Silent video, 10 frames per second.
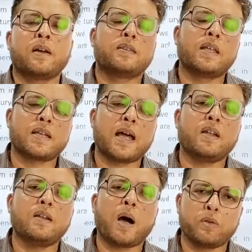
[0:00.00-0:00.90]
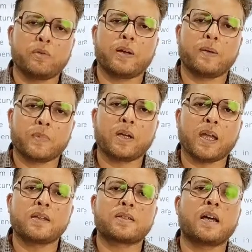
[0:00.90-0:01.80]
southern boundary,
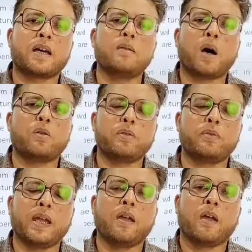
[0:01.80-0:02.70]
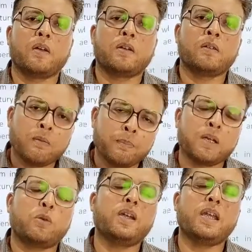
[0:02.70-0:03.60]
okay, the southern boundary
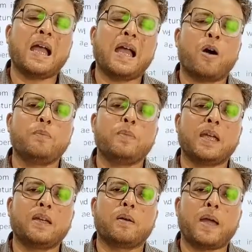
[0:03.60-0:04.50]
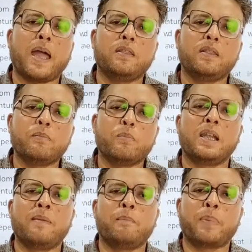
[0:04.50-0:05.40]
between the Ahom kingdom and the
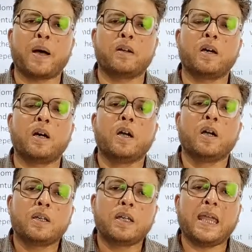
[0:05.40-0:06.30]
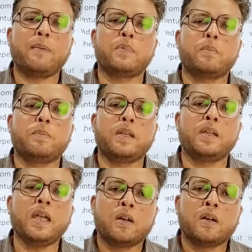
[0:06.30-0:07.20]
Mughal Empire came to be
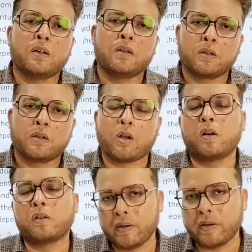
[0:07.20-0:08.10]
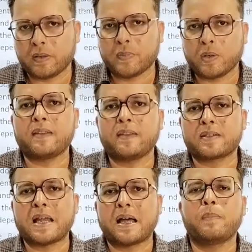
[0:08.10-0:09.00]
the Kolong river. Okay, the
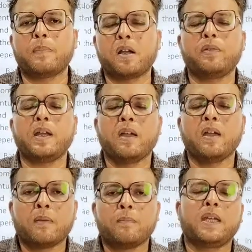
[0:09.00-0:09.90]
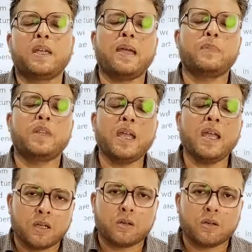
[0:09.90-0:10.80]
southern boundary became
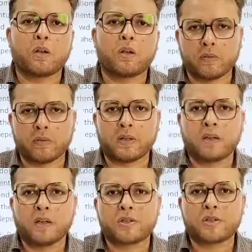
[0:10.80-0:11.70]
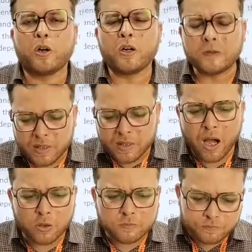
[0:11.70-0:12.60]
the Kolong river. So
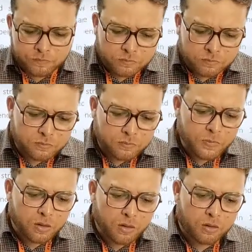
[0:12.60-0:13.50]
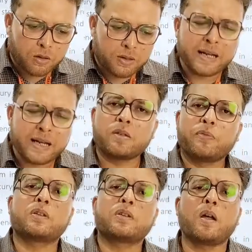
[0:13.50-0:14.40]
now let's
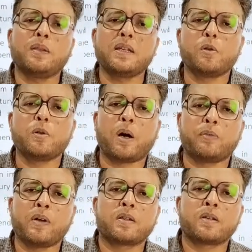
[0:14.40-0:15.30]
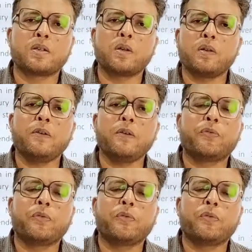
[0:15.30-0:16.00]
focus on these two boundaries. So if